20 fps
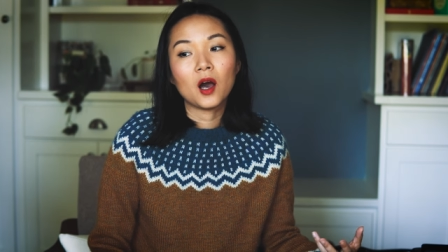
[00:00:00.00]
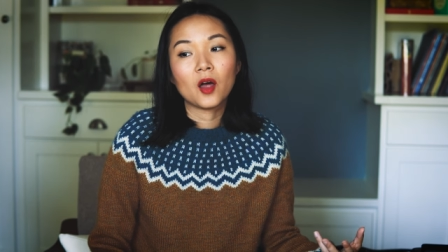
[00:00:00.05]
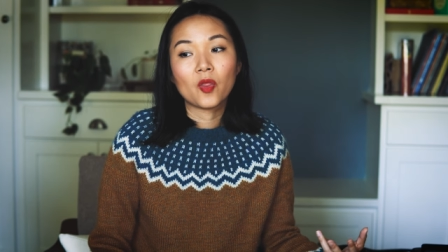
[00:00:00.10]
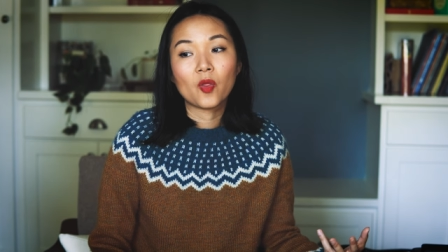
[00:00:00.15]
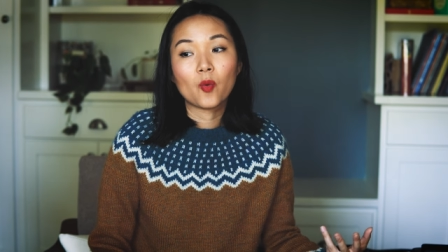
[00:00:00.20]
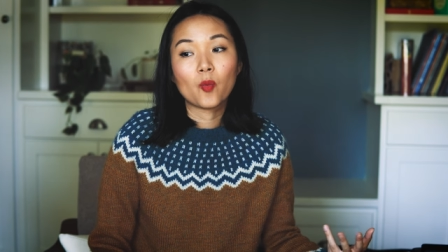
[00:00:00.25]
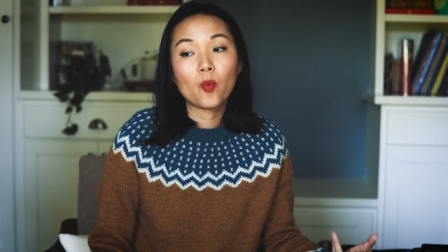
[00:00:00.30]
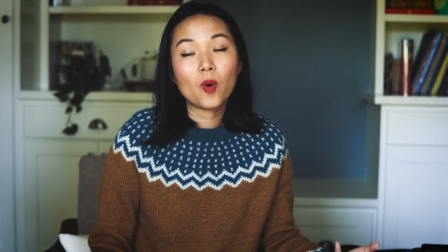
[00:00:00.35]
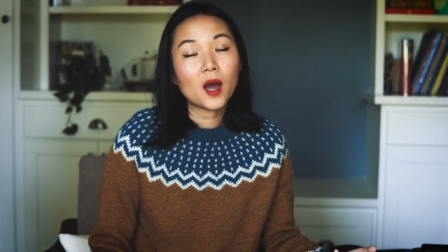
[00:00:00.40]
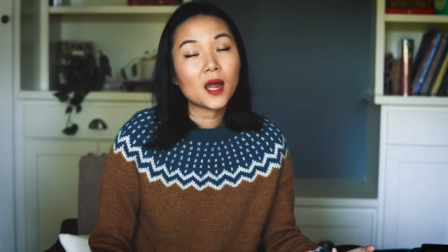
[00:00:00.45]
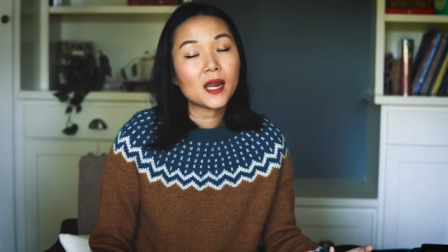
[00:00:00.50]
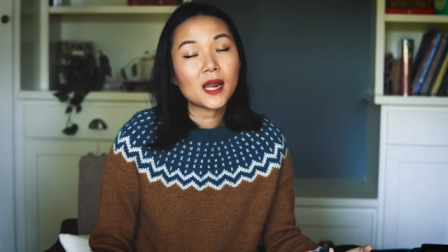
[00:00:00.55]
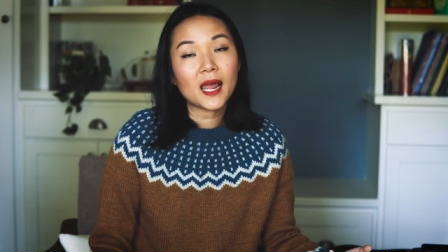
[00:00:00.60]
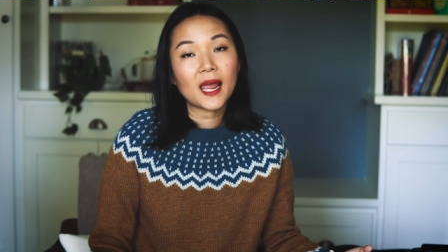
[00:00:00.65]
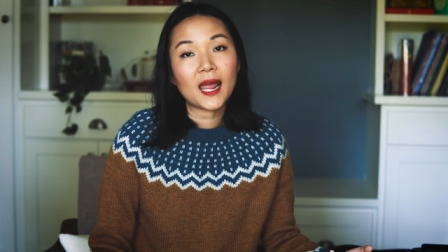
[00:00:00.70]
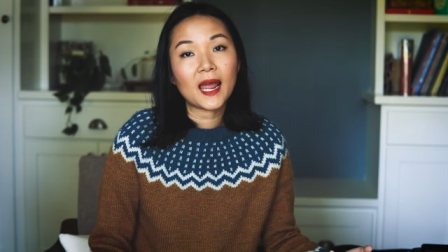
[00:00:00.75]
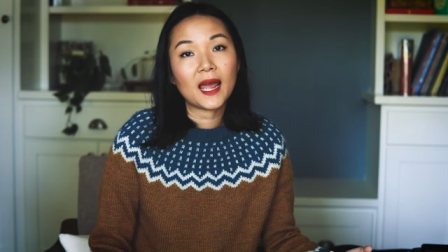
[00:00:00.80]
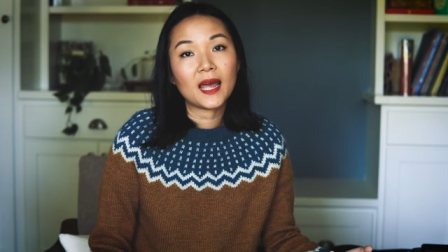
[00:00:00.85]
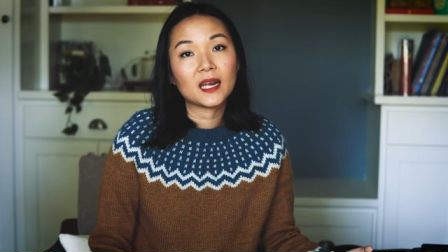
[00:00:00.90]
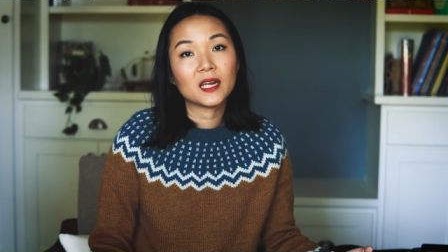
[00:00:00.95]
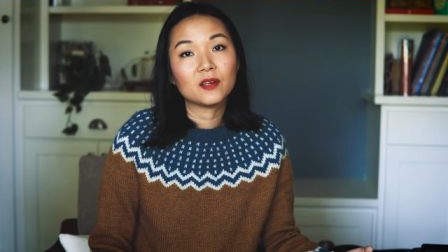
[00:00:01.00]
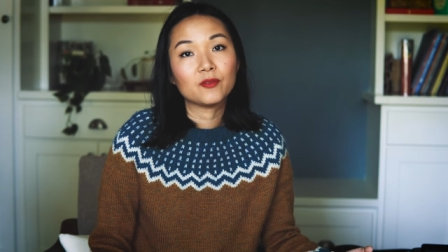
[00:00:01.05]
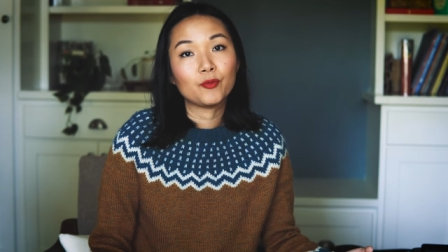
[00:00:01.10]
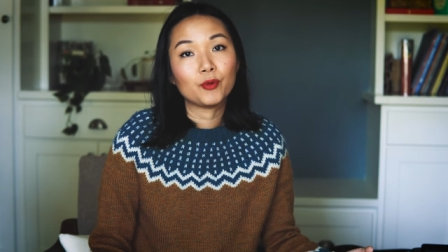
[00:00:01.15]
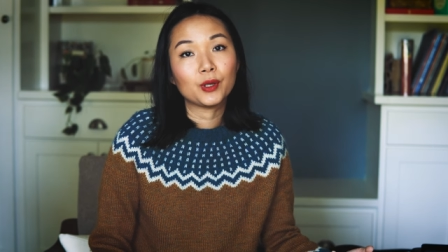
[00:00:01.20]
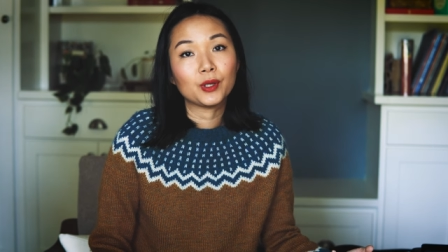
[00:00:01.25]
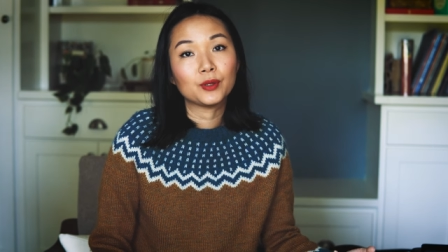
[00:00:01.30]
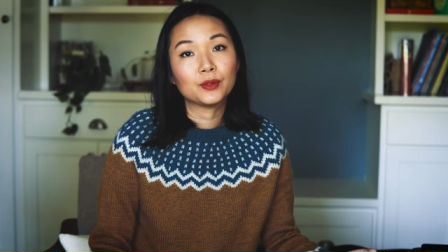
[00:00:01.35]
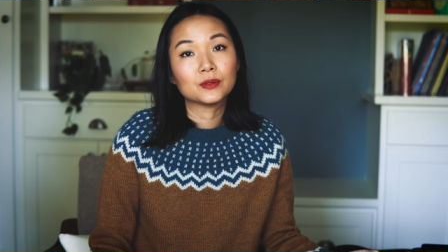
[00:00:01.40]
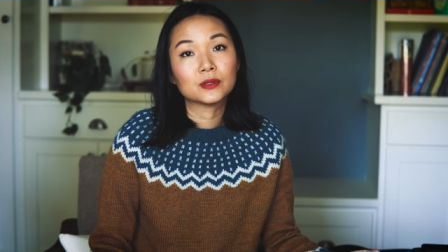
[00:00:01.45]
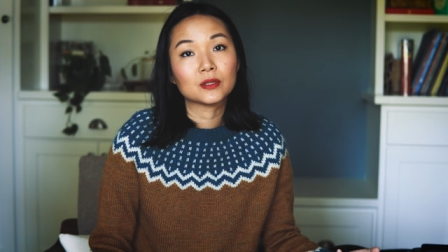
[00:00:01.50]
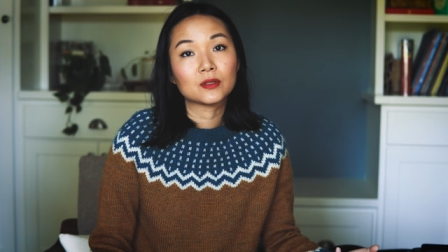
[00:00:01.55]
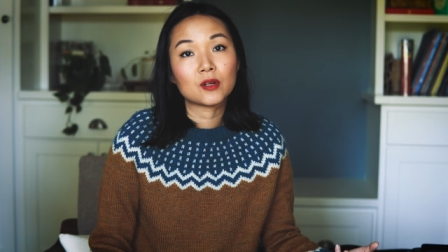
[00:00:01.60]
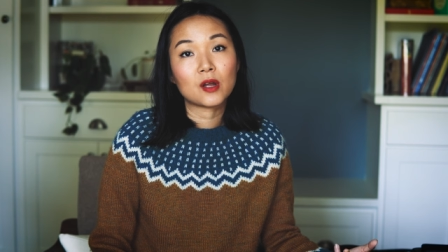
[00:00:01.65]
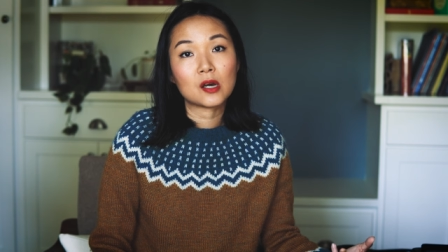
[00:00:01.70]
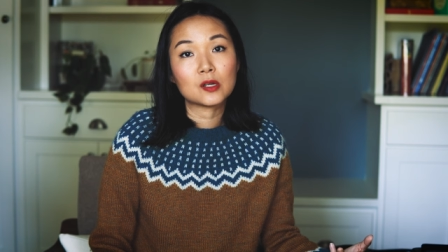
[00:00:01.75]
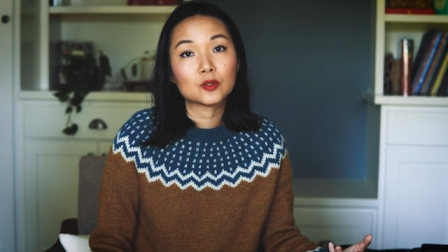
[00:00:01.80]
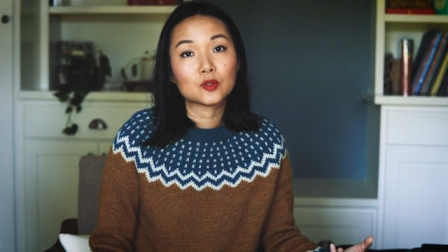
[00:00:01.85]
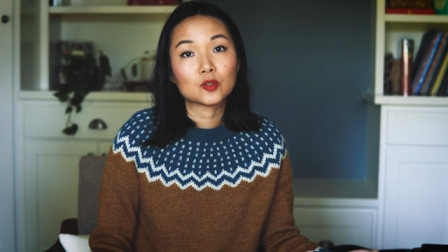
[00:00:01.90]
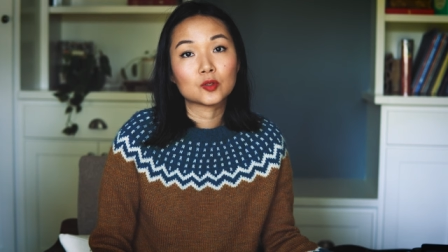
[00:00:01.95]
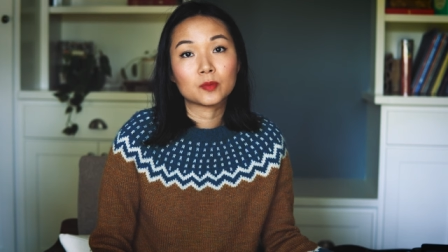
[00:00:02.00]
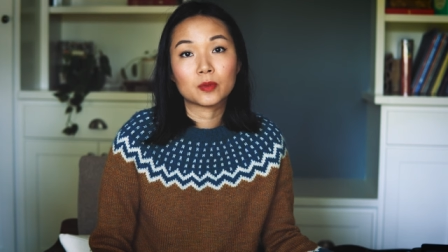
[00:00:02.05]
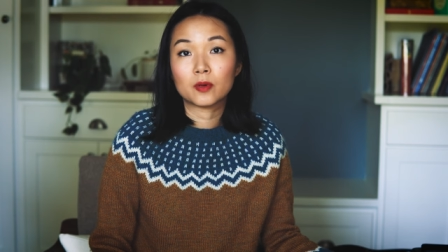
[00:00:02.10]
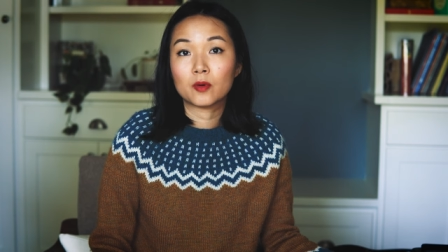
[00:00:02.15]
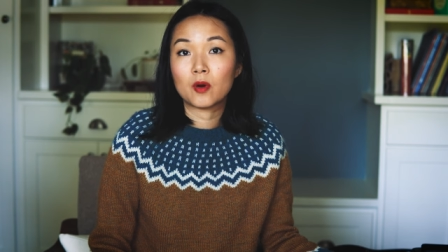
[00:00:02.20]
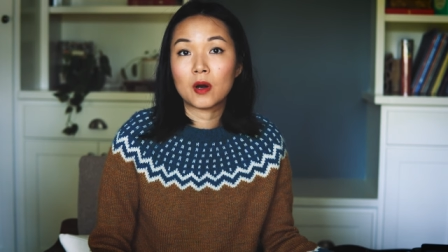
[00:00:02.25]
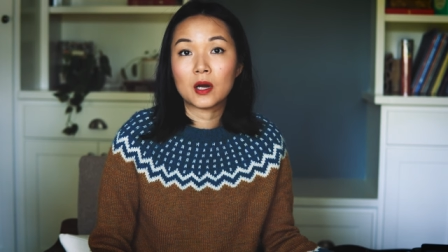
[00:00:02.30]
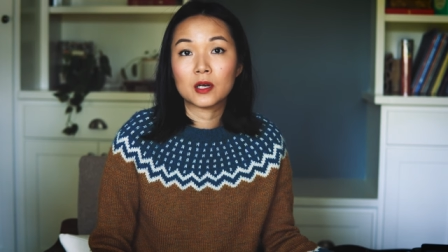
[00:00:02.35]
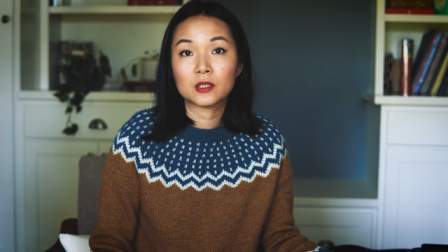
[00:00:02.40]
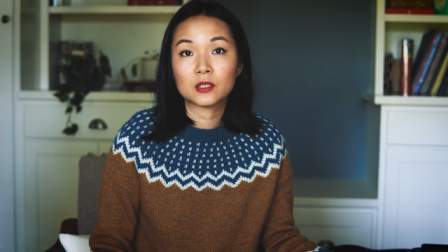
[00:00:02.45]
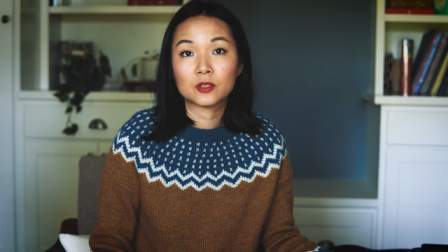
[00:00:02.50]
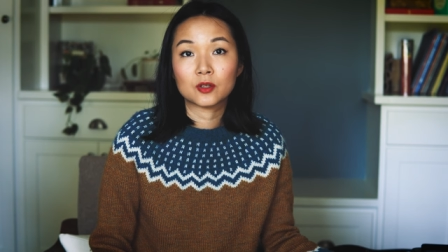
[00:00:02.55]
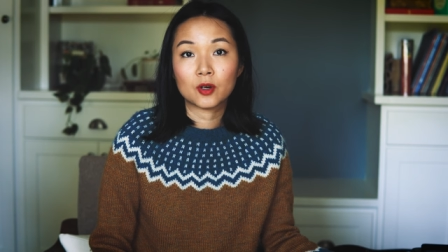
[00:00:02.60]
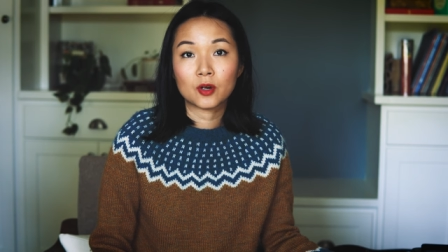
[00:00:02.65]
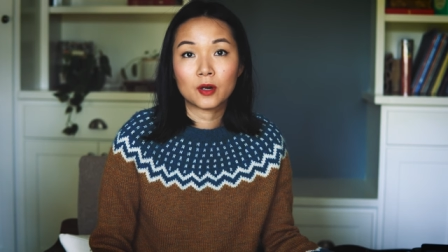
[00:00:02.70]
on the one hand if we use a non-superwash